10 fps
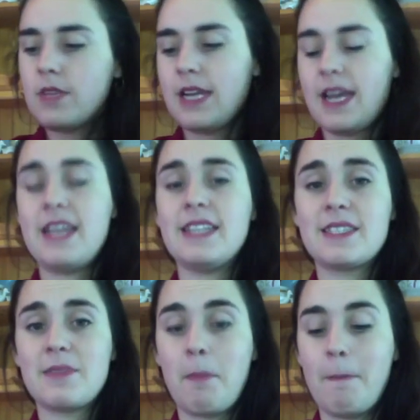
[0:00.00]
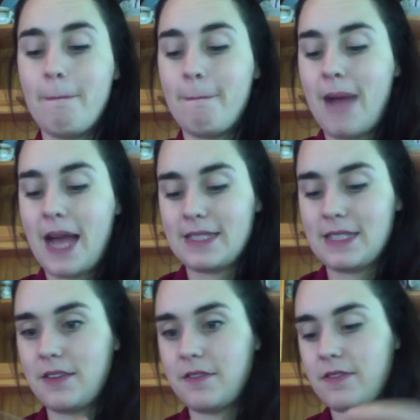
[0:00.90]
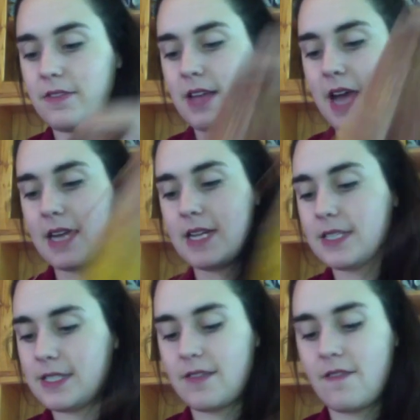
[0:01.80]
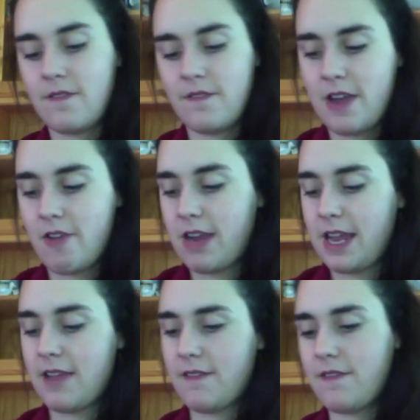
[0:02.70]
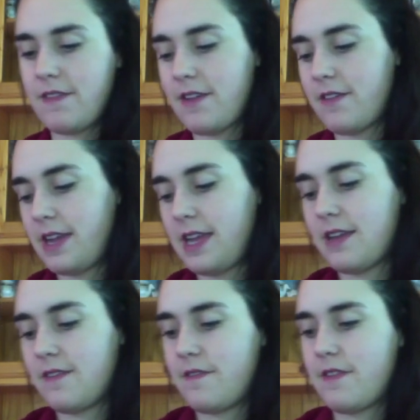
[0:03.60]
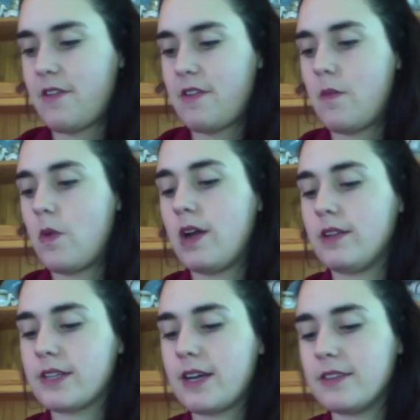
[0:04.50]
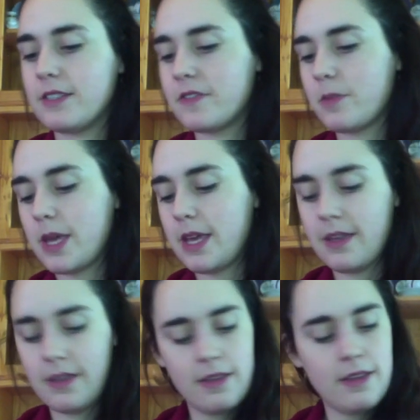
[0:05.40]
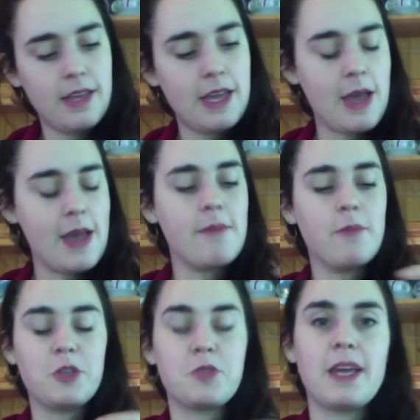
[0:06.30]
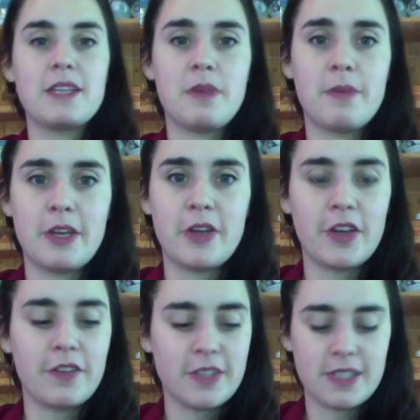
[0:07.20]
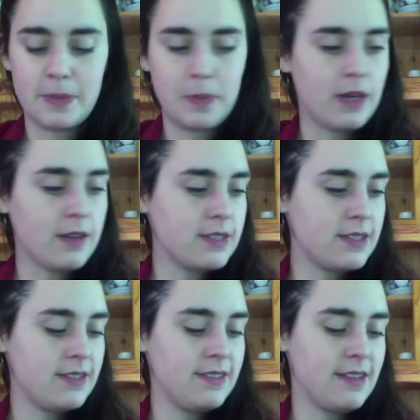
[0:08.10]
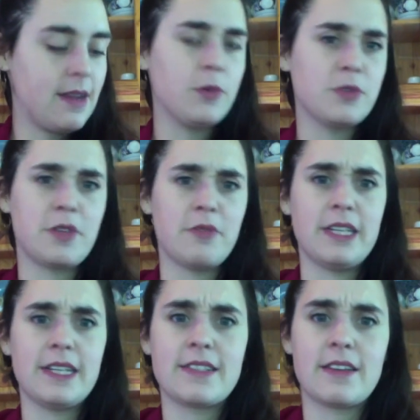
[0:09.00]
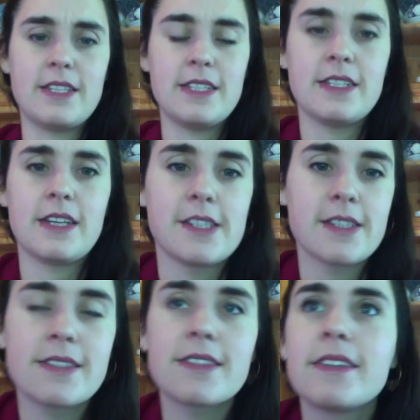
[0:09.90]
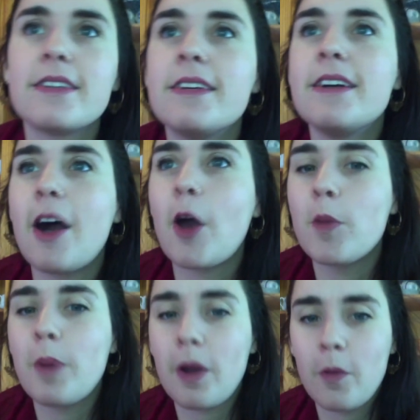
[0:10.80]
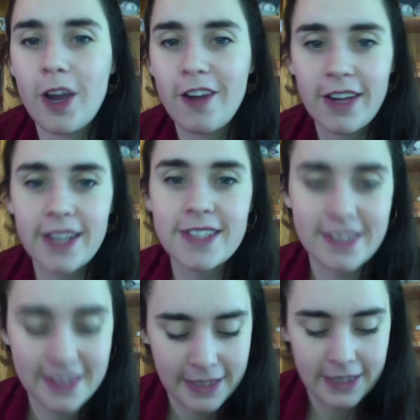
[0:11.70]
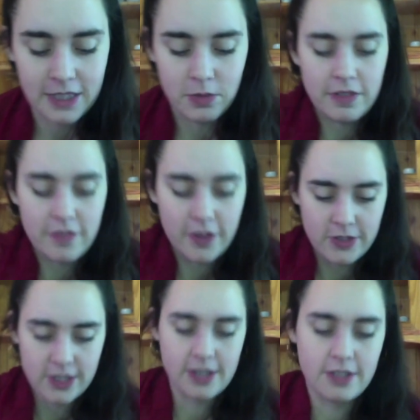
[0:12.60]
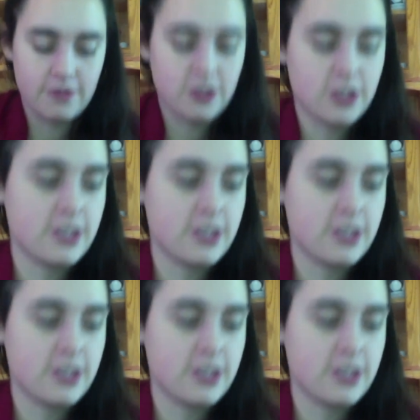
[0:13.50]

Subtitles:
It's massive, and it's very, very, very wild colours for me, which makes me a bit nervous, but I'm also really excited. I hope I wear it. It's one of those kind of just